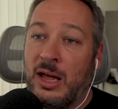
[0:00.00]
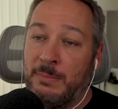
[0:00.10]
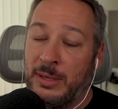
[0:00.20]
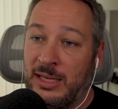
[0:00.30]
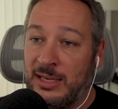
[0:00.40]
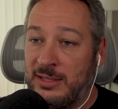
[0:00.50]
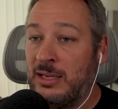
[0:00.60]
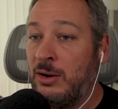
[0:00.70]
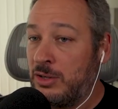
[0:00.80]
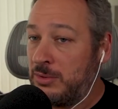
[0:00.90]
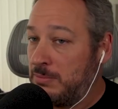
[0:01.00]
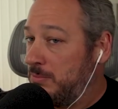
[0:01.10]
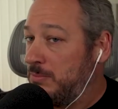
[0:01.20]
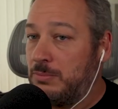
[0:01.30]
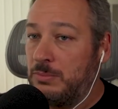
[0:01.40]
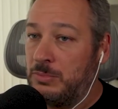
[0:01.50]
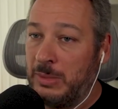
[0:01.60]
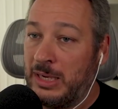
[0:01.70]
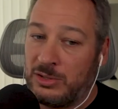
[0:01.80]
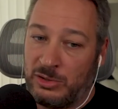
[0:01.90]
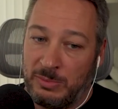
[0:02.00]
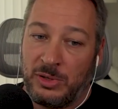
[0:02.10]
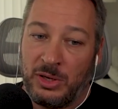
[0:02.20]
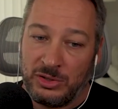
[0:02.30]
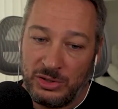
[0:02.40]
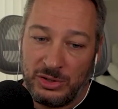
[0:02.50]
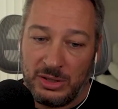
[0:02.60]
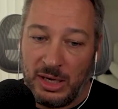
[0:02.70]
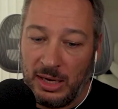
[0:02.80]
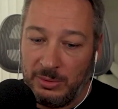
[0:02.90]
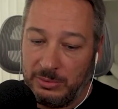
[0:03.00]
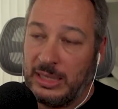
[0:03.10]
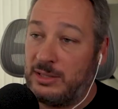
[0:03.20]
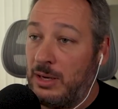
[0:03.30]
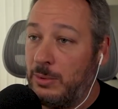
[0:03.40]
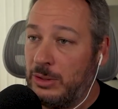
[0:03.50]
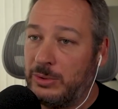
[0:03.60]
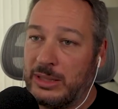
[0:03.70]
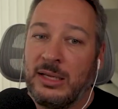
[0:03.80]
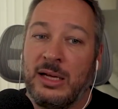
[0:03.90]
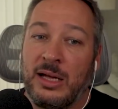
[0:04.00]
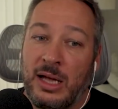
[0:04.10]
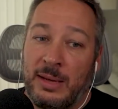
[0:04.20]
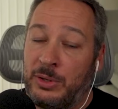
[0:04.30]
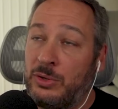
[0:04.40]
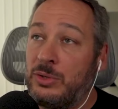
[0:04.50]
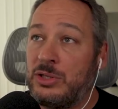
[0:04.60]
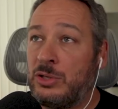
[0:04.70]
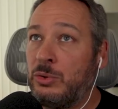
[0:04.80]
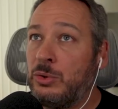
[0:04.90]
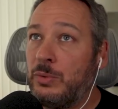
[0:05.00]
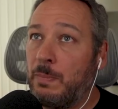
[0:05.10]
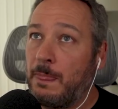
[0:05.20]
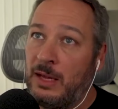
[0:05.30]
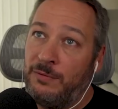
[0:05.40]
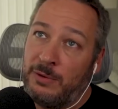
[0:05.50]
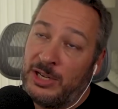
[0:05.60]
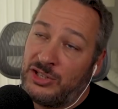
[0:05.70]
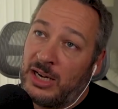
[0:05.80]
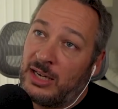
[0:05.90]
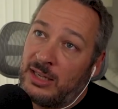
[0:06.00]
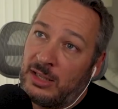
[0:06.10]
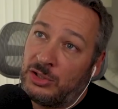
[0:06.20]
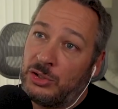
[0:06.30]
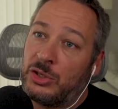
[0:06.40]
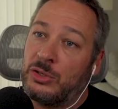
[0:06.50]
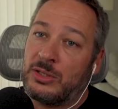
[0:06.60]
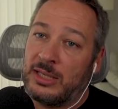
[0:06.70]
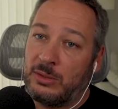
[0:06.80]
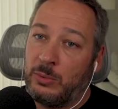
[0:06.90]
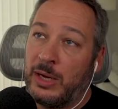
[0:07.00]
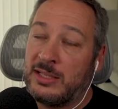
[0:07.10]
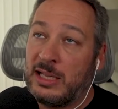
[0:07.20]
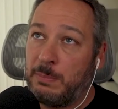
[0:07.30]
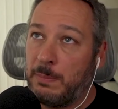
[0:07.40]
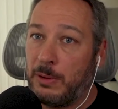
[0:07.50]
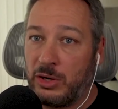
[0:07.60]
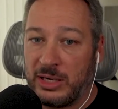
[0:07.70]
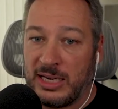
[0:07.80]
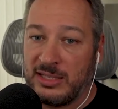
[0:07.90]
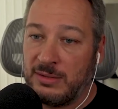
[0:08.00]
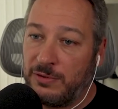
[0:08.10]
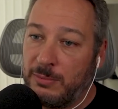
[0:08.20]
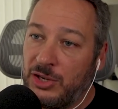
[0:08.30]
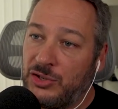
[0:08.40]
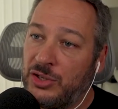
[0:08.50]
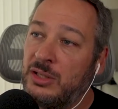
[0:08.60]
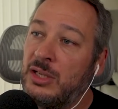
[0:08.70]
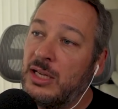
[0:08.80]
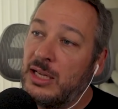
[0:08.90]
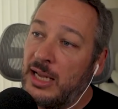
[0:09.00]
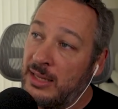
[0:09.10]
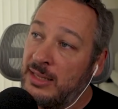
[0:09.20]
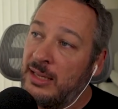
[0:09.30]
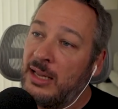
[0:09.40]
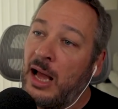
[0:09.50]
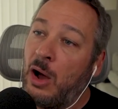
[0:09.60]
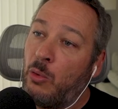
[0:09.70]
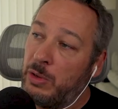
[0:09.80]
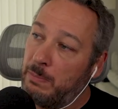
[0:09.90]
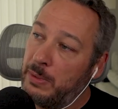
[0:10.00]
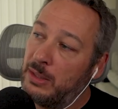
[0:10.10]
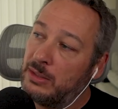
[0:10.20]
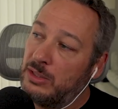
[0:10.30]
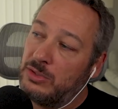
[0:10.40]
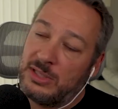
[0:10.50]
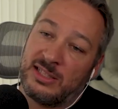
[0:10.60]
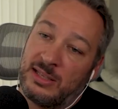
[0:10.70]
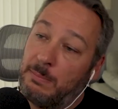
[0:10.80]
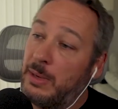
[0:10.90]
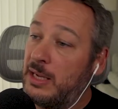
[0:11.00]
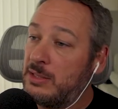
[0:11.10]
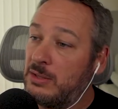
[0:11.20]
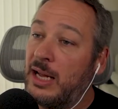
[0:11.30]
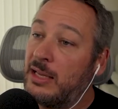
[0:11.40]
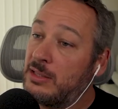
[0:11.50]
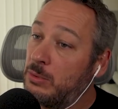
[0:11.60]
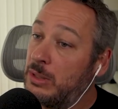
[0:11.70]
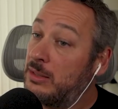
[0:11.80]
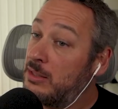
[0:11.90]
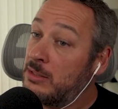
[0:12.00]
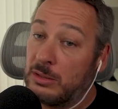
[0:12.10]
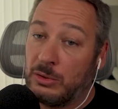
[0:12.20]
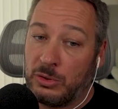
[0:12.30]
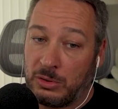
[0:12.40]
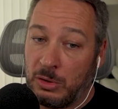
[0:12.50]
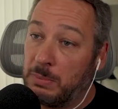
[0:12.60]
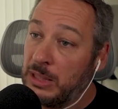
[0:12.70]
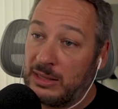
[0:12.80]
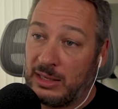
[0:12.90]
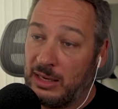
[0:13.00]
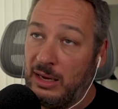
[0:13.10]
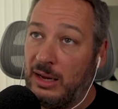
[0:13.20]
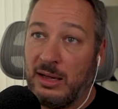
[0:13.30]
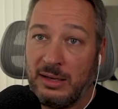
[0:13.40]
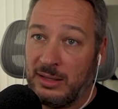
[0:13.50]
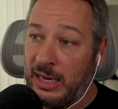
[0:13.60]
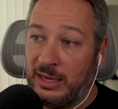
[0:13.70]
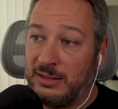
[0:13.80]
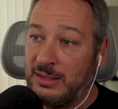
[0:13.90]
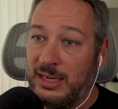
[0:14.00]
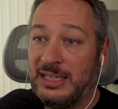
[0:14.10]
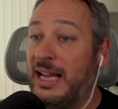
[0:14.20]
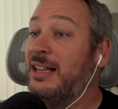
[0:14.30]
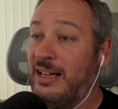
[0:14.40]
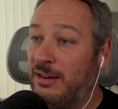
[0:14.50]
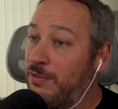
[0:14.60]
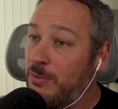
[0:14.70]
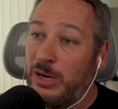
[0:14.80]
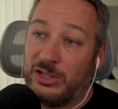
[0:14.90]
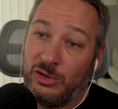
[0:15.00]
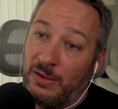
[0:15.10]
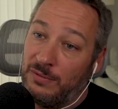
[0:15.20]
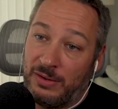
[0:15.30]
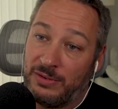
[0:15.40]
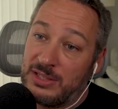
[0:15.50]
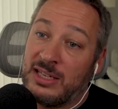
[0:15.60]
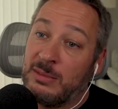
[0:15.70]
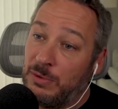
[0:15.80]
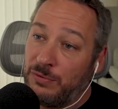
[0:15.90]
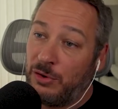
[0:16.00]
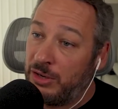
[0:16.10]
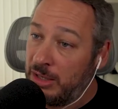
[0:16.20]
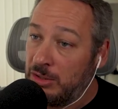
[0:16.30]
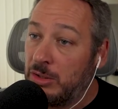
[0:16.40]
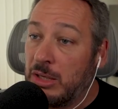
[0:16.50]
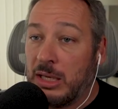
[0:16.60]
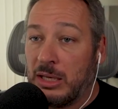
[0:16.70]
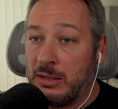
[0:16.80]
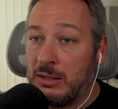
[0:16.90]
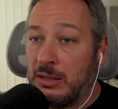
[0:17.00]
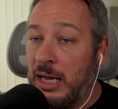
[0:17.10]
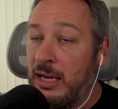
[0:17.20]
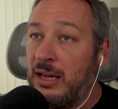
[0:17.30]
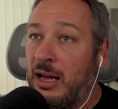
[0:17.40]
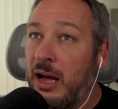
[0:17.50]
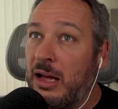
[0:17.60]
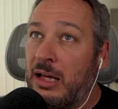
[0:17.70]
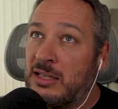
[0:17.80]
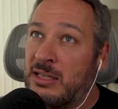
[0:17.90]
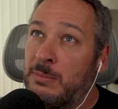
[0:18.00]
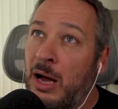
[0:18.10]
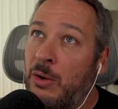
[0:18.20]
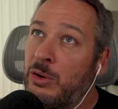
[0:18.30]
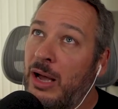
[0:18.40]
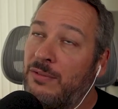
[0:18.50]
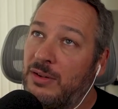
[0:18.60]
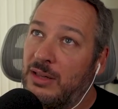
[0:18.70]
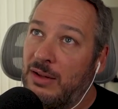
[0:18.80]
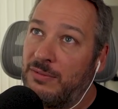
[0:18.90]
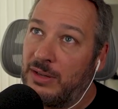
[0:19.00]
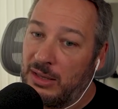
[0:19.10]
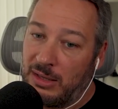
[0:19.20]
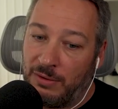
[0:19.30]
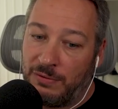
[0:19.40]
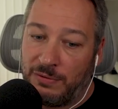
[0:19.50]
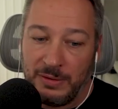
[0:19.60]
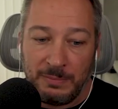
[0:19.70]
But yes, in our mainstream culture, that's how we do it. But so information architecture looks at ways that people organize information and then how we build a new system based on that, so it doesn't look completely like an alien from what you have ever seen before, and you somehow you have a level of